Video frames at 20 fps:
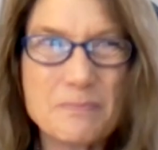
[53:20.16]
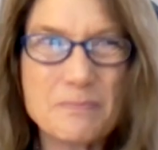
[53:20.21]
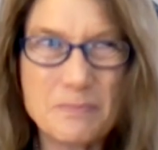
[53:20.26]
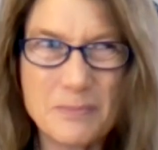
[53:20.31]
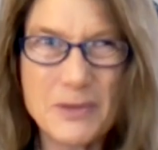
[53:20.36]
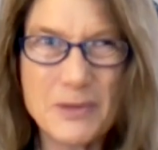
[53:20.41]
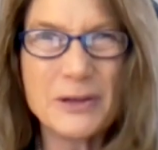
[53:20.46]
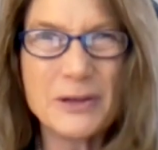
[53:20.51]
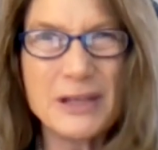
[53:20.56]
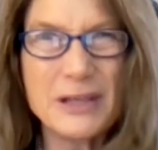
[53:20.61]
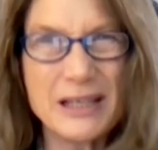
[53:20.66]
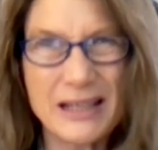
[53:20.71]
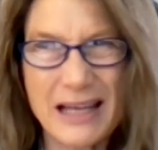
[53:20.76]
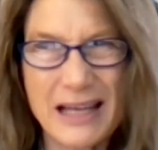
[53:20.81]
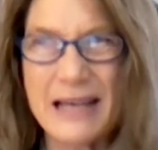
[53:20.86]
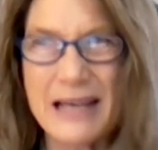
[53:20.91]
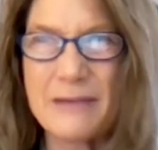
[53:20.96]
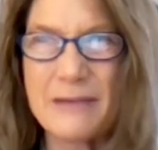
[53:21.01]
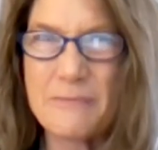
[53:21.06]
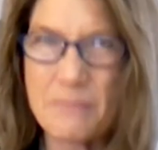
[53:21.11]
feel you
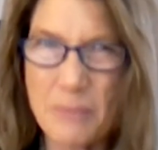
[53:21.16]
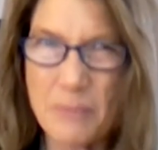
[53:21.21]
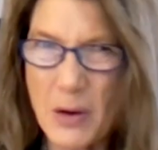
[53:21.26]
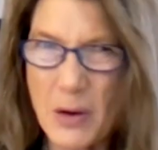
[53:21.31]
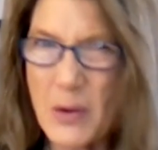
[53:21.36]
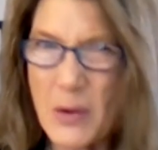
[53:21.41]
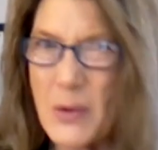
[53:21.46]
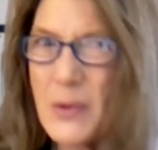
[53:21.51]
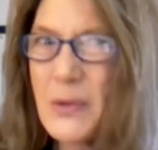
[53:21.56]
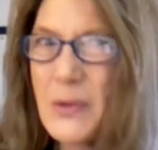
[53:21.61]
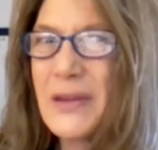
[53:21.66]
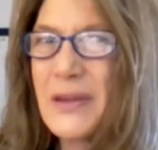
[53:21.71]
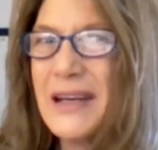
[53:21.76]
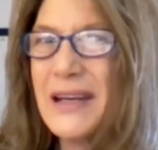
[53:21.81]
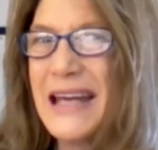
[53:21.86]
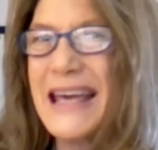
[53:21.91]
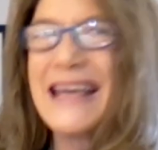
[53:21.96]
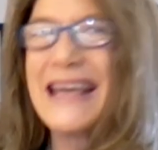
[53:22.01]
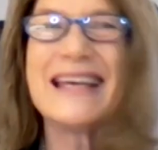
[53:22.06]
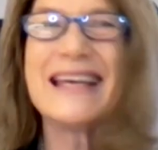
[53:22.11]
like both?
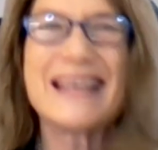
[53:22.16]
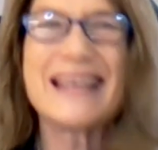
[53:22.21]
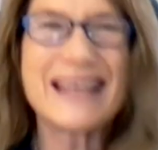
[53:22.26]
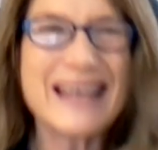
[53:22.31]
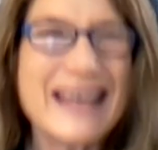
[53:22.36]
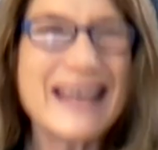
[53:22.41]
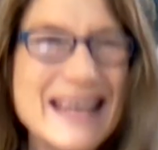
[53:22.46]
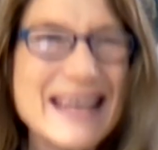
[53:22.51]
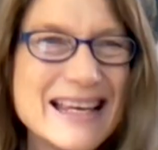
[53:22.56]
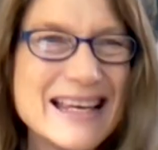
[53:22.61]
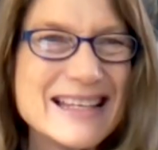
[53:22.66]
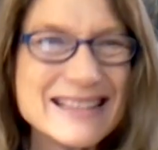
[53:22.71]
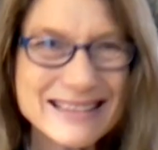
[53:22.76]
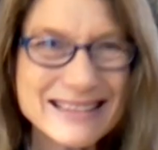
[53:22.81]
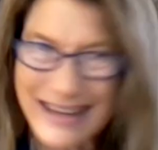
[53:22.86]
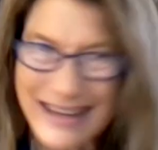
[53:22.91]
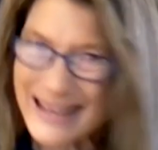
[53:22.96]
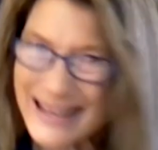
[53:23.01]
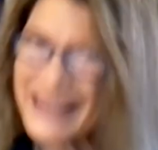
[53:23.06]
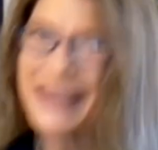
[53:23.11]
And he's
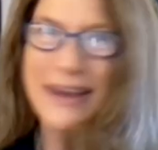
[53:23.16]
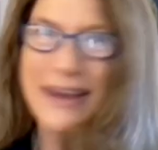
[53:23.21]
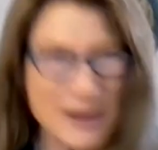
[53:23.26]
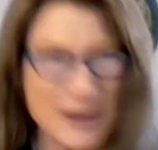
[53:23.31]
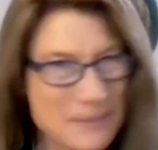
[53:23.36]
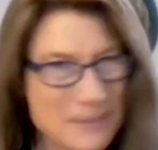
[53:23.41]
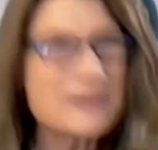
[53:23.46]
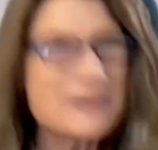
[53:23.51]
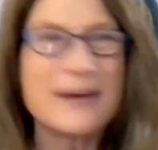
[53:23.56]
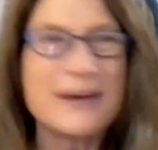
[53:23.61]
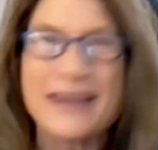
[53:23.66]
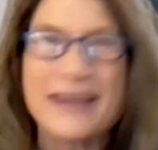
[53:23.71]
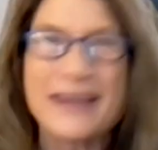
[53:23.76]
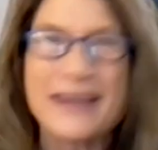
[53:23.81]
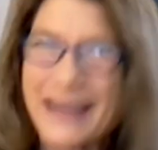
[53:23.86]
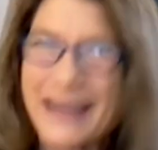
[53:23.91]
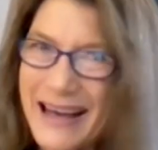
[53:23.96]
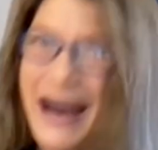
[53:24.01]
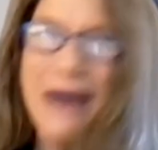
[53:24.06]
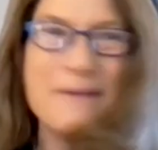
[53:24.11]
like, yep,
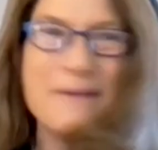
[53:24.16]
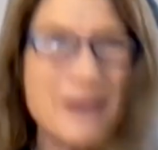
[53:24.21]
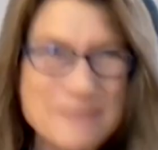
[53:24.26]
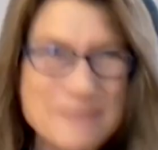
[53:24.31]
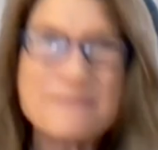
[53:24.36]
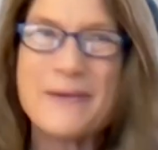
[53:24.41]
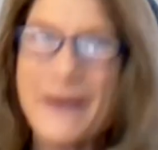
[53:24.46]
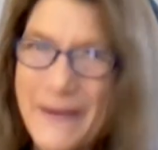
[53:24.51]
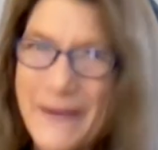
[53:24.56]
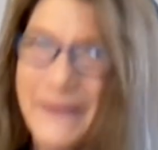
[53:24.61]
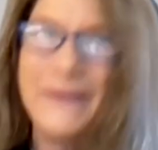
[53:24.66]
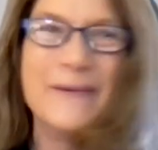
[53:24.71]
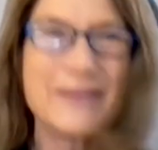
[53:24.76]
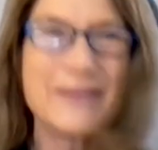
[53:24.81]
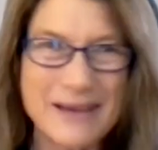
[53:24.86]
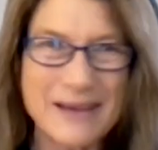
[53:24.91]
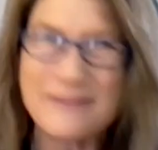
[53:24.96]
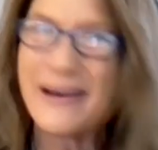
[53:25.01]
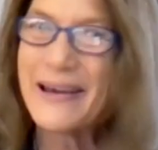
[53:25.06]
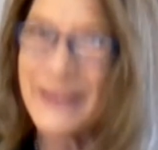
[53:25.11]
I will both. I'm
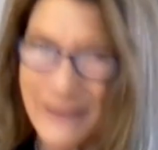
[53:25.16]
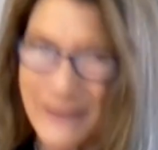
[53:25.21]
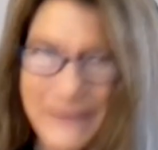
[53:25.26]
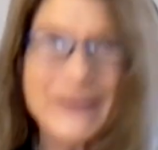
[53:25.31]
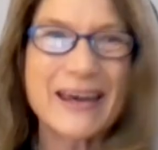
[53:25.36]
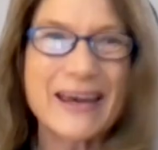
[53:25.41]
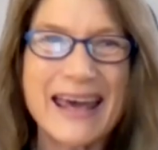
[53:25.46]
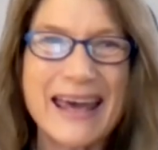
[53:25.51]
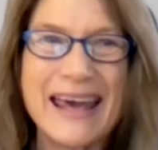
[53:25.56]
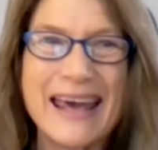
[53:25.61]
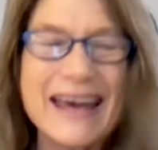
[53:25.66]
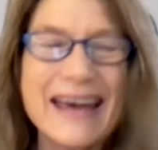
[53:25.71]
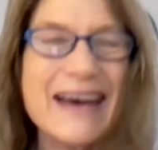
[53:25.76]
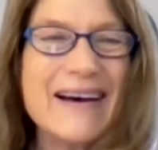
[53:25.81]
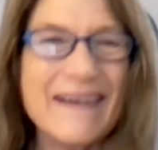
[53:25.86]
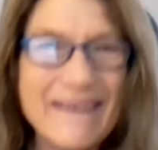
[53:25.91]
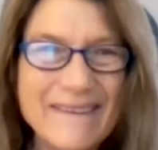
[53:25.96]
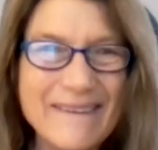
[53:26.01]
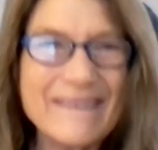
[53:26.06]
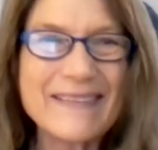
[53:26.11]
like, okay,
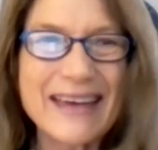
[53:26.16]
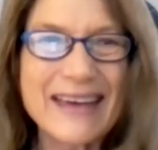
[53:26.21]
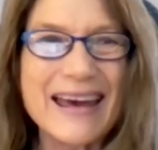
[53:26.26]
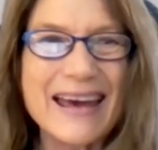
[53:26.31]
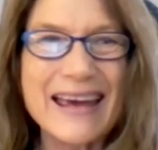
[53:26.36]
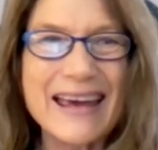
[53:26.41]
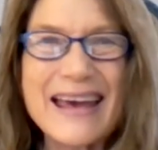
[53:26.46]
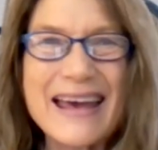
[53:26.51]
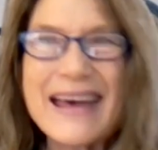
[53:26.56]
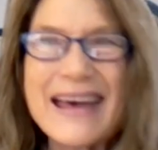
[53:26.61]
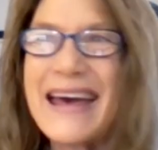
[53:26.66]
okay.